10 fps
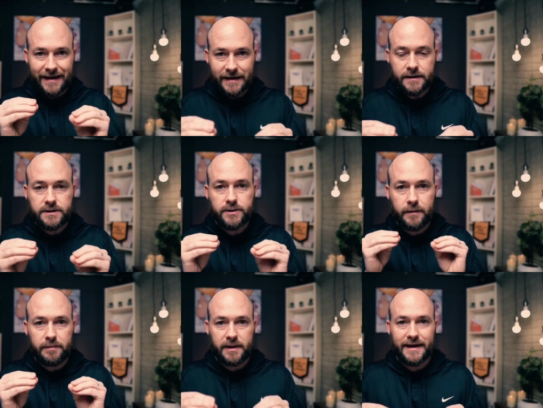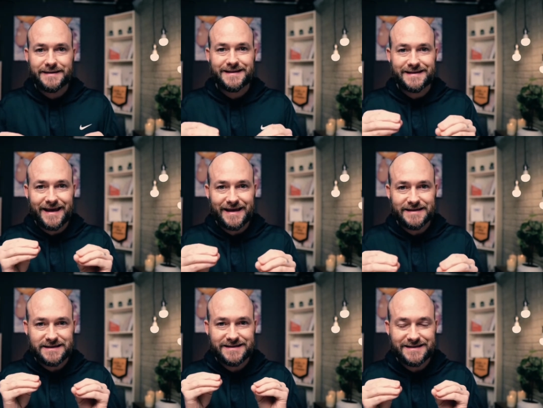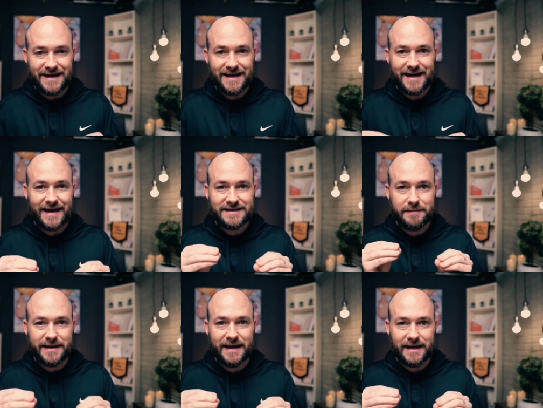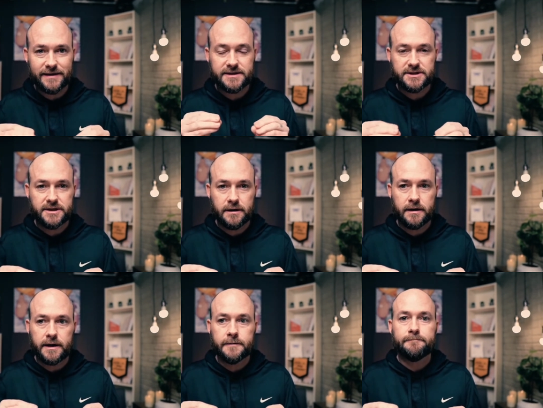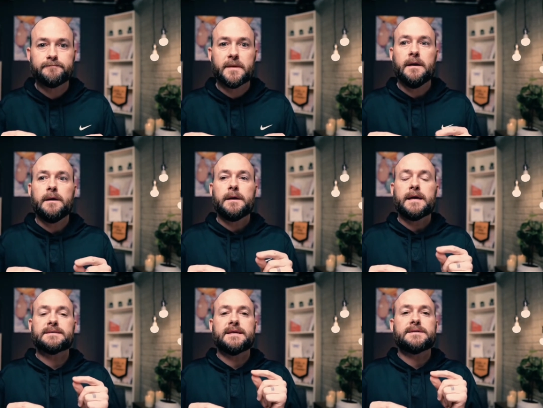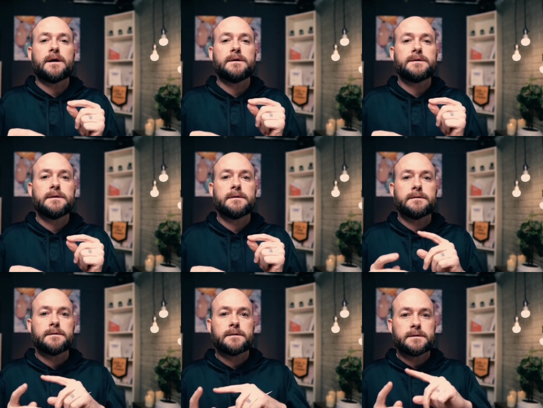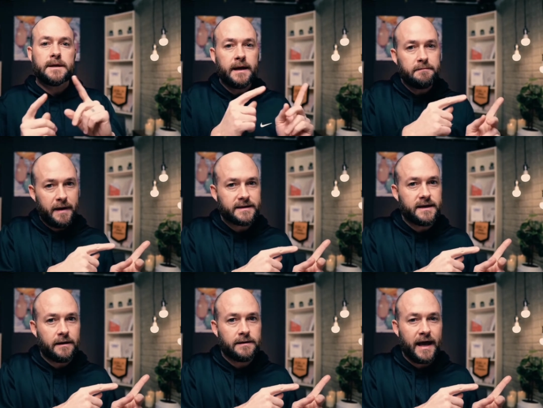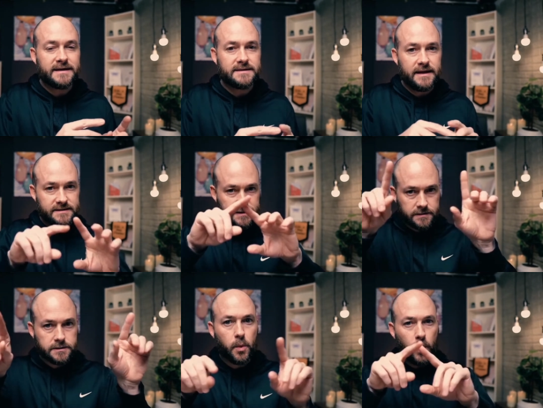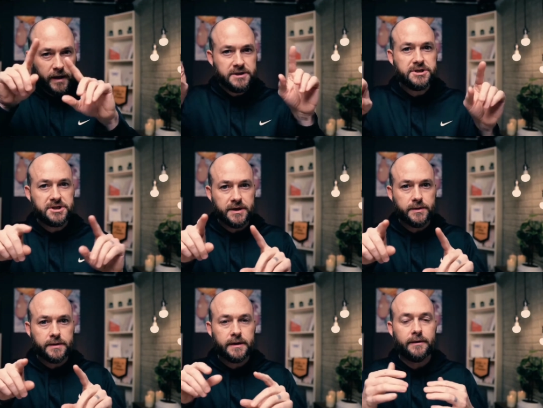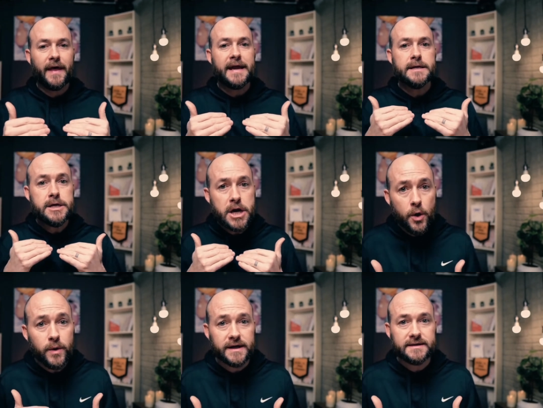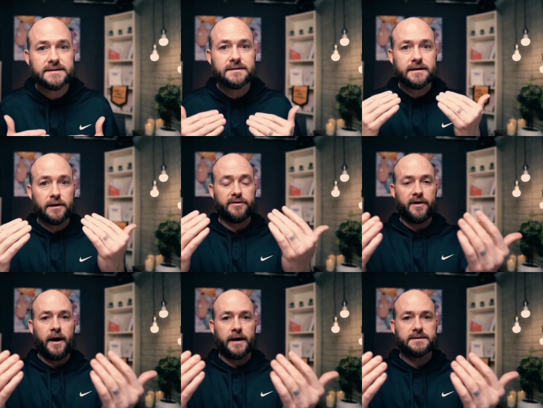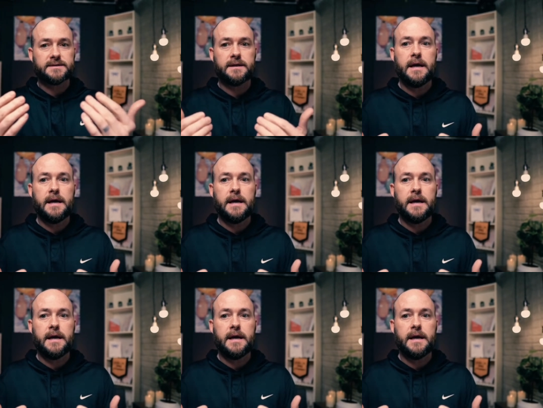into a place that they get stuck at the beginning of this journey is they start to tying back to our last lesson, the windshield. They notice their thoughts.